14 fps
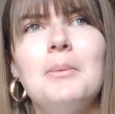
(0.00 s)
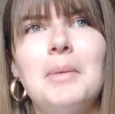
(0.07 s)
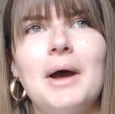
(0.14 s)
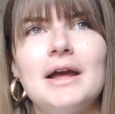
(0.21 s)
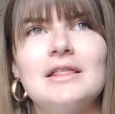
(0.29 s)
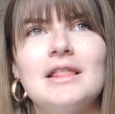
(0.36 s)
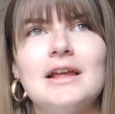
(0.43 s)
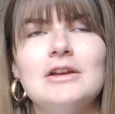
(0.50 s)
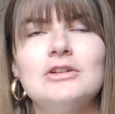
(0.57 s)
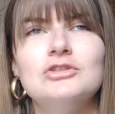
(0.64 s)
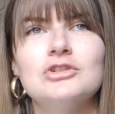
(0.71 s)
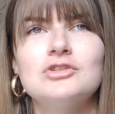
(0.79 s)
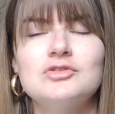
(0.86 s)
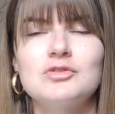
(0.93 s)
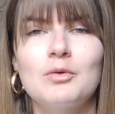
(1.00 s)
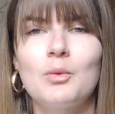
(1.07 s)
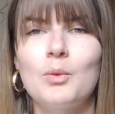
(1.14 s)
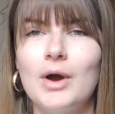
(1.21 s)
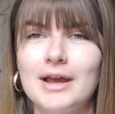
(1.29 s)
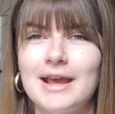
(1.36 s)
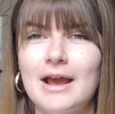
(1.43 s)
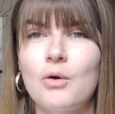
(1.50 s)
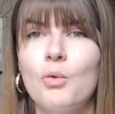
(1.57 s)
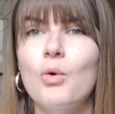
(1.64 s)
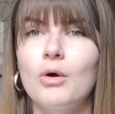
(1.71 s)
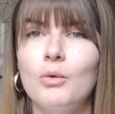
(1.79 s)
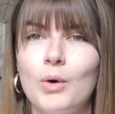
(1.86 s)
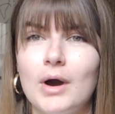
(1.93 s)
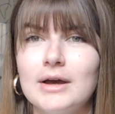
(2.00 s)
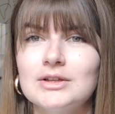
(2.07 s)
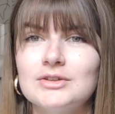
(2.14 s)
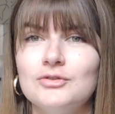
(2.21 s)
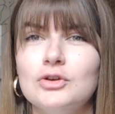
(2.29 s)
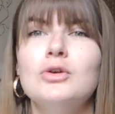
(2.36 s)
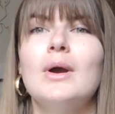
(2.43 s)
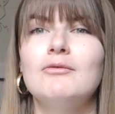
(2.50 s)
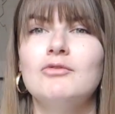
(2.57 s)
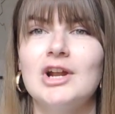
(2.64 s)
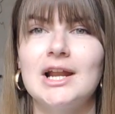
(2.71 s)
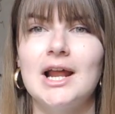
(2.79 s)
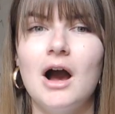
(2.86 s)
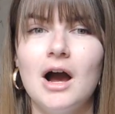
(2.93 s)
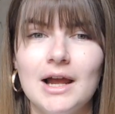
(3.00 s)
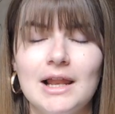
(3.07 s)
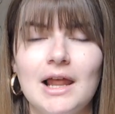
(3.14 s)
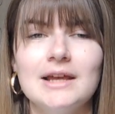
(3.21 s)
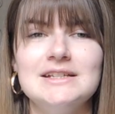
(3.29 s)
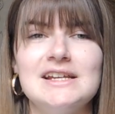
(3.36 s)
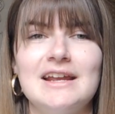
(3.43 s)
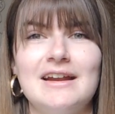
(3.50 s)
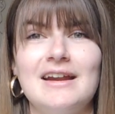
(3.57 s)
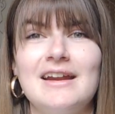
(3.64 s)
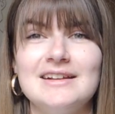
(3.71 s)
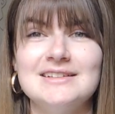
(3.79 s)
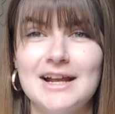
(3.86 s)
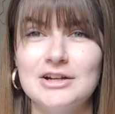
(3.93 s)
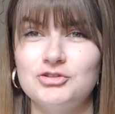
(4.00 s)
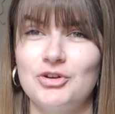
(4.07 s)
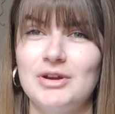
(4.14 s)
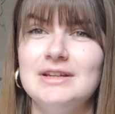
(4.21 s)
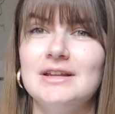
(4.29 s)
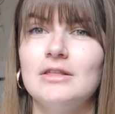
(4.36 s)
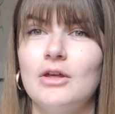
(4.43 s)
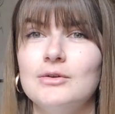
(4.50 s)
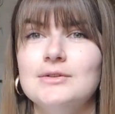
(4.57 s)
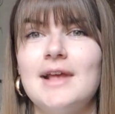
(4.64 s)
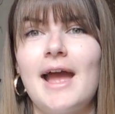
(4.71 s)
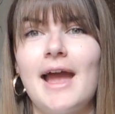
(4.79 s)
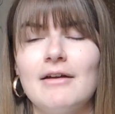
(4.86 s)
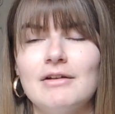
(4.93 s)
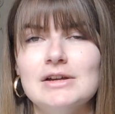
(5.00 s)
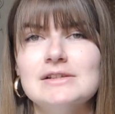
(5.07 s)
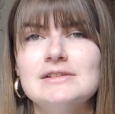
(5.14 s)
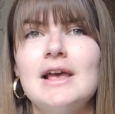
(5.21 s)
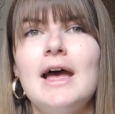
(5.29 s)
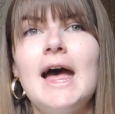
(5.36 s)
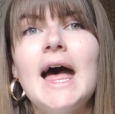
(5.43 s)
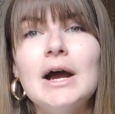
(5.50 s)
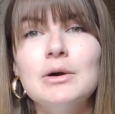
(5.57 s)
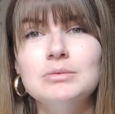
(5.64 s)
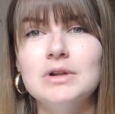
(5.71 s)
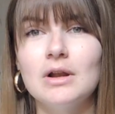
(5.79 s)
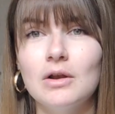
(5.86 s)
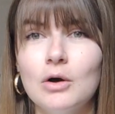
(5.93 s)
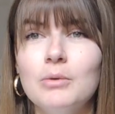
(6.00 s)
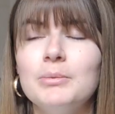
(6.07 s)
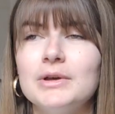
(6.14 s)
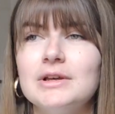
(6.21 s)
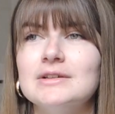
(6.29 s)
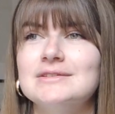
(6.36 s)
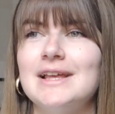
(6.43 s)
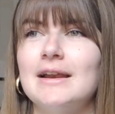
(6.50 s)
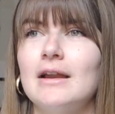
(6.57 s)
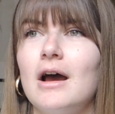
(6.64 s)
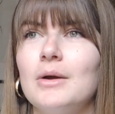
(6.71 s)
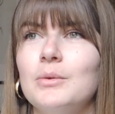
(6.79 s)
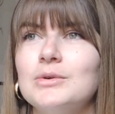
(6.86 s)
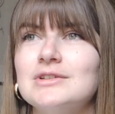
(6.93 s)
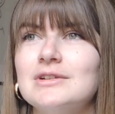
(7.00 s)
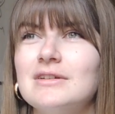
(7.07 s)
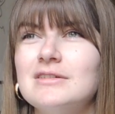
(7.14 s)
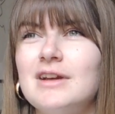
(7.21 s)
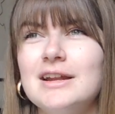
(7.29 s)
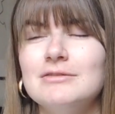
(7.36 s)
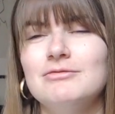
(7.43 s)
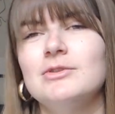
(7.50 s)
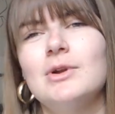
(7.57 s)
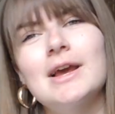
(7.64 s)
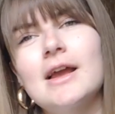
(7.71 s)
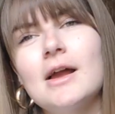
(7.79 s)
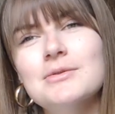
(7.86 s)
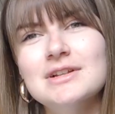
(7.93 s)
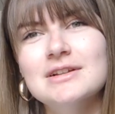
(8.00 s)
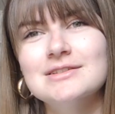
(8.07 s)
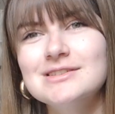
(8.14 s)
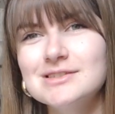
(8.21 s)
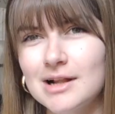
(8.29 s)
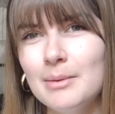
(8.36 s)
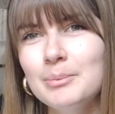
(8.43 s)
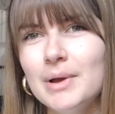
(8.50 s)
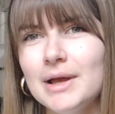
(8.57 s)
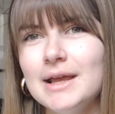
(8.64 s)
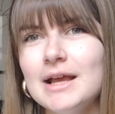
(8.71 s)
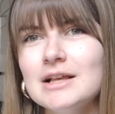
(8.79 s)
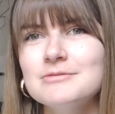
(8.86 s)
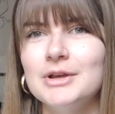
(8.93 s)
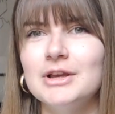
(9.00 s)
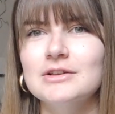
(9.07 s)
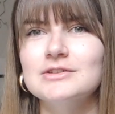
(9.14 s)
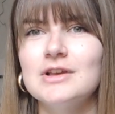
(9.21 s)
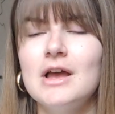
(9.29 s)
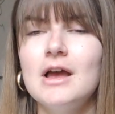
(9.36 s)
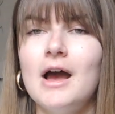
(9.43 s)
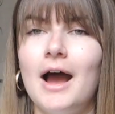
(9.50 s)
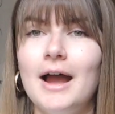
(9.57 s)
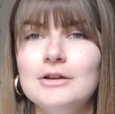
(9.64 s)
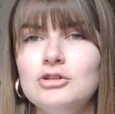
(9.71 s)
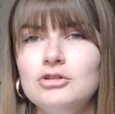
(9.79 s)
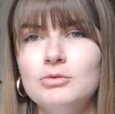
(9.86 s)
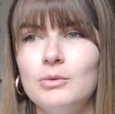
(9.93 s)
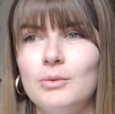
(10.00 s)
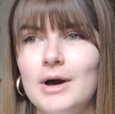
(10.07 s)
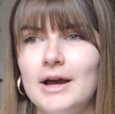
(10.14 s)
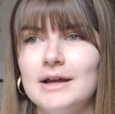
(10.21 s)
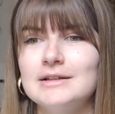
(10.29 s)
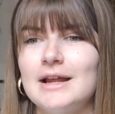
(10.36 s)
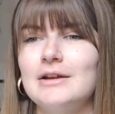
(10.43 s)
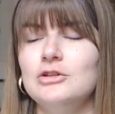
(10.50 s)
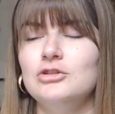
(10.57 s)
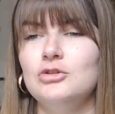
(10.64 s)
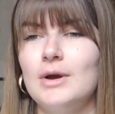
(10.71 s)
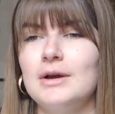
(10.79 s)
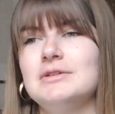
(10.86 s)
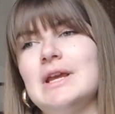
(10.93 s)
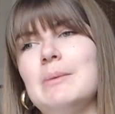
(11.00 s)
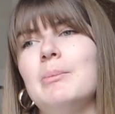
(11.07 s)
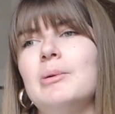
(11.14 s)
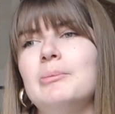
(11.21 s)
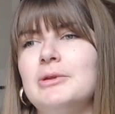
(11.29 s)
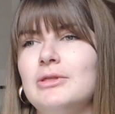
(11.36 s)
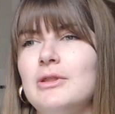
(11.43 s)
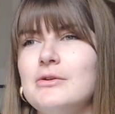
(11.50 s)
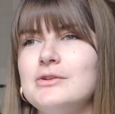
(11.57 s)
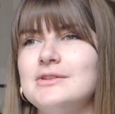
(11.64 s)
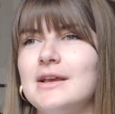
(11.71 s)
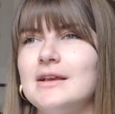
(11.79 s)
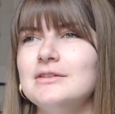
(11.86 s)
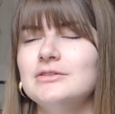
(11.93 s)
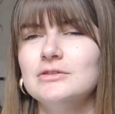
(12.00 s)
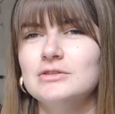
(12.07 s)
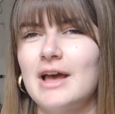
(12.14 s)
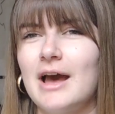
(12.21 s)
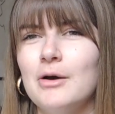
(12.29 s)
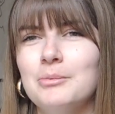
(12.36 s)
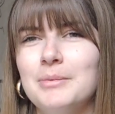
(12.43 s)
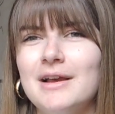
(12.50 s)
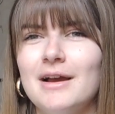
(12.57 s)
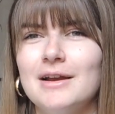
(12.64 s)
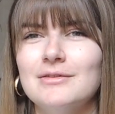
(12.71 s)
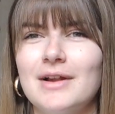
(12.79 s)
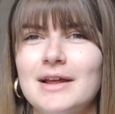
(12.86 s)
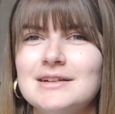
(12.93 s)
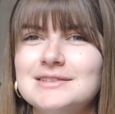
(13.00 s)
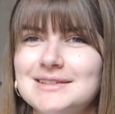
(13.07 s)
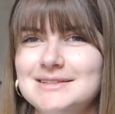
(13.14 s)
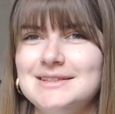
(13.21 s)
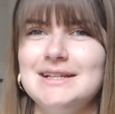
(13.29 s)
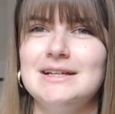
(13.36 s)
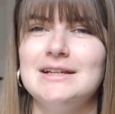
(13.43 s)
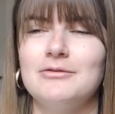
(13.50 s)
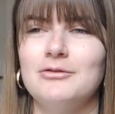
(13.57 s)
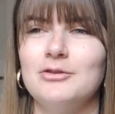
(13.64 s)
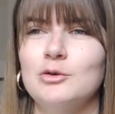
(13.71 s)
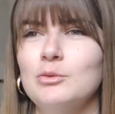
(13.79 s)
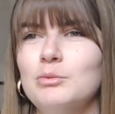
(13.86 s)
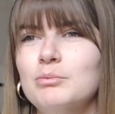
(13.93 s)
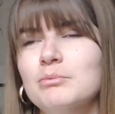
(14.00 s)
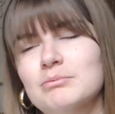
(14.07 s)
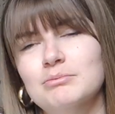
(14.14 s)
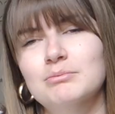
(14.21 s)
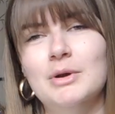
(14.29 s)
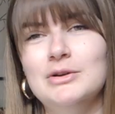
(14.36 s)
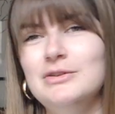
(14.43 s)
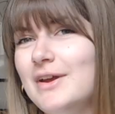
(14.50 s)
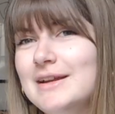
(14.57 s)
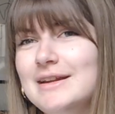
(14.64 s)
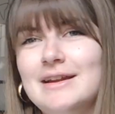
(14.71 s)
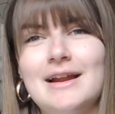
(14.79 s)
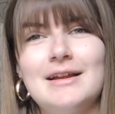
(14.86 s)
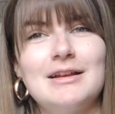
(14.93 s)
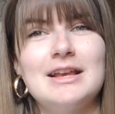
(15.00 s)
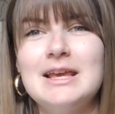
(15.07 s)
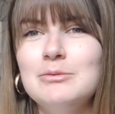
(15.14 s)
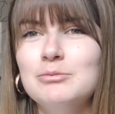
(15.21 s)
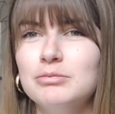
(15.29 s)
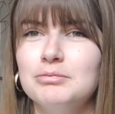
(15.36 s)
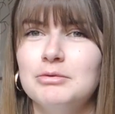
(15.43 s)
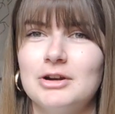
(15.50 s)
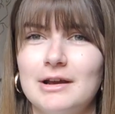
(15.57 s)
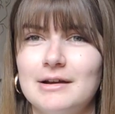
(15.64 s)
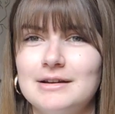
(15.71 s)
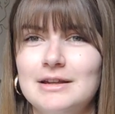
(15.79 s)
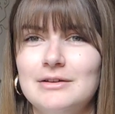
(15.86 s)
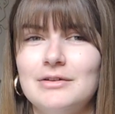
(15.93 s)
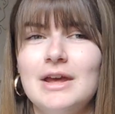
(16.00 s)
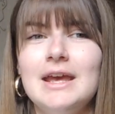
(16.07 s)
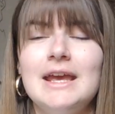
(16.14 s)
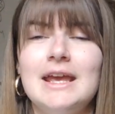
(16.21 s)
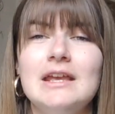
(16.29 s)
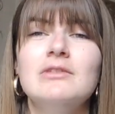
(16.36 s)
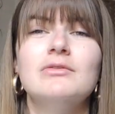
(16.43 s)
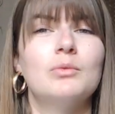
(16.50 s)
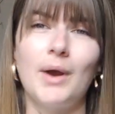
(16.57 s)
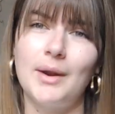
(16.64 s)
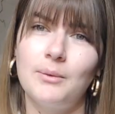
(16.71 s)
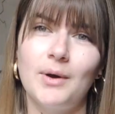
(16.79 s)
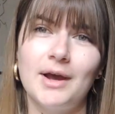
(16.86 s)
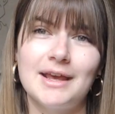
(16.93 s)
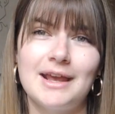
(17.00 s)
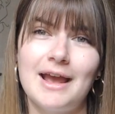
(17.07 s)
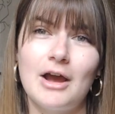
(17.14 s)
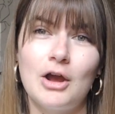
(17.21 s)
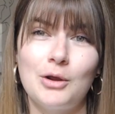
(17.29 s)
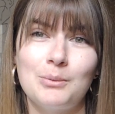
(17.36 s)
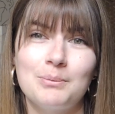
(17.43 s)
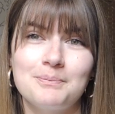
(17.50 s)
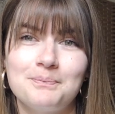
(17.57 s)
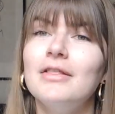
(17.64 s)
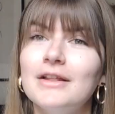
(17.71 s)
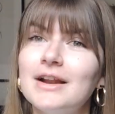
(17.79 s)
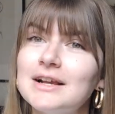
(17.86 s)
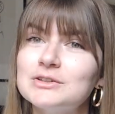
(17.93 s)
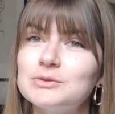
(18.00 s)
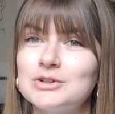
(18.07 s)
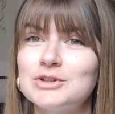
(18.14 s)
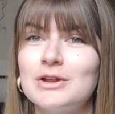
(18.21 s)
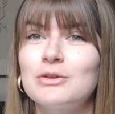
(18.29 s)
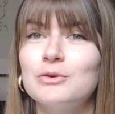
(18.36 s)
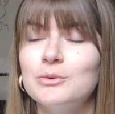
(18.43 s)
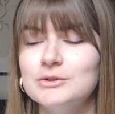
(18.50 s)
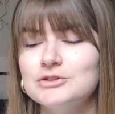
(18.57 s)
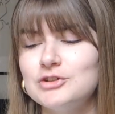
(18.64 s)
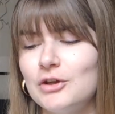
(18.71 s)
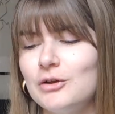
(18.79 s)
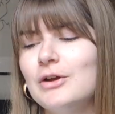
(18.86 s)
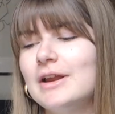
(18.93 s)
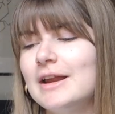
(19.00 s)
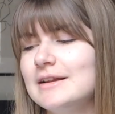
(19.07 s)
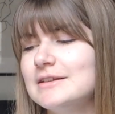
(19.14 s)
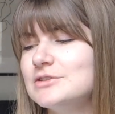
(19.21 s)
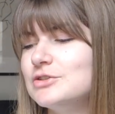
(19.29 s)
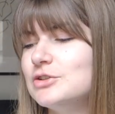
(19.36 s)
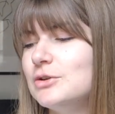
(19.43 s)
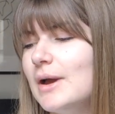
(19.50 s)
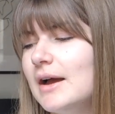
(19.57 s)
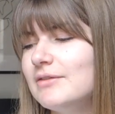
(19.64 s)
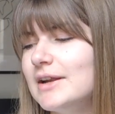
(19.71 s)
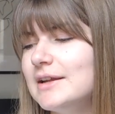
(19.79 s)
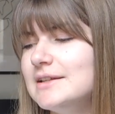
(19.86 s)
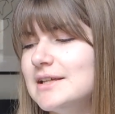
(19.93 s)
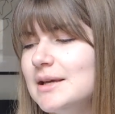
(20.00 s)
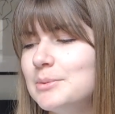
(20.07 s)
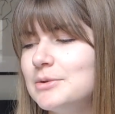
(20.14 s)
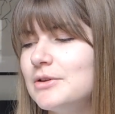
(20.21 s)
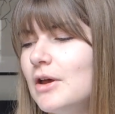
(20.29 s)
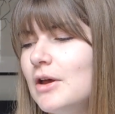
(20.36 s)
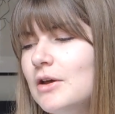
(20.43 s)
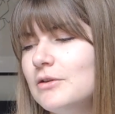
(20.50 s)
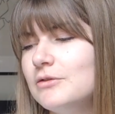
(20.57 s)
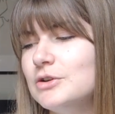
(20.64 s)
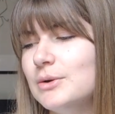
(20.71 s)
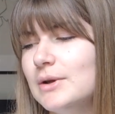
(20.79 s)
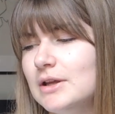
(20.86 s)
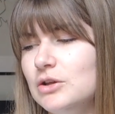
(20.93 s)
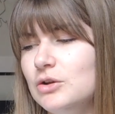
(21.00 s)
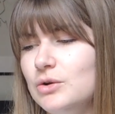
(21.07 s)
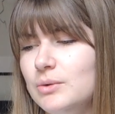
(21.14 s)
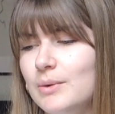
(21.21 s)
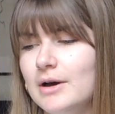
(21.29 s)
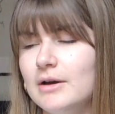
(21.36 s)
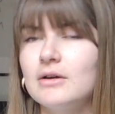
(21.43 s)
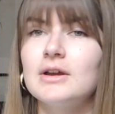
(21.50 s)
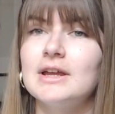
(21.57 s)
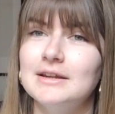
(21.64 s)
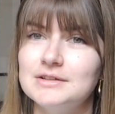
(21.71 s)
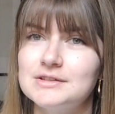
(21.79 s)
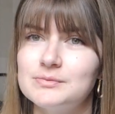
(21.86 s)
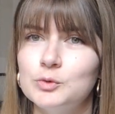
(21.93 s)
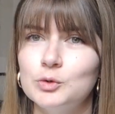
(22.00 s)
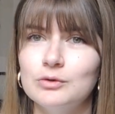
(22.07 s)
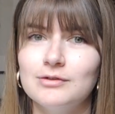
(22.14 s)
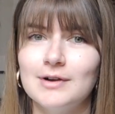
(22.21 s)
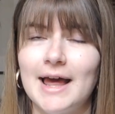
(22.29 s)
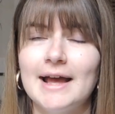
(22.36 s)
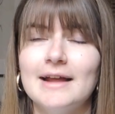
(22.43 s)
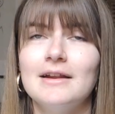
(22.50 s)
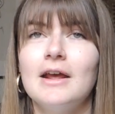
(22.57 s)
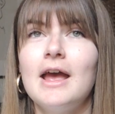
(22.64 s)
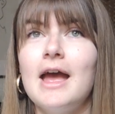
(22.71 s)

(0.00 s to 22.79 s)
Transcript: But I think just working out what works for you and really highlighting and exaggerating those areas helped a lot, because then I didn't feel like I was in a slump, I guess, because I knew what worked and I knew how to implement those things to help me kind of like succeed and feel motivated and keep productive even when working at home. The next question I thought was so good, and it's, do you have any tips for doing uni work in a small flat?